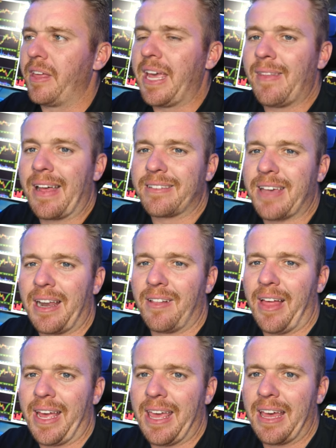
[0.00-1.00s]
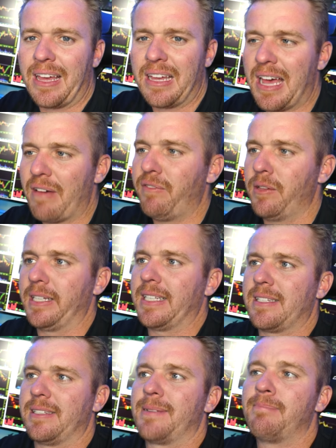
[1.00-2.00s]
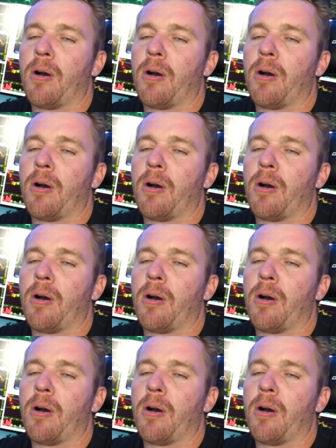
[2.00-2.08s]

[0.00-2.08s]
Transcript: thing that's kind of like, I feel like this is the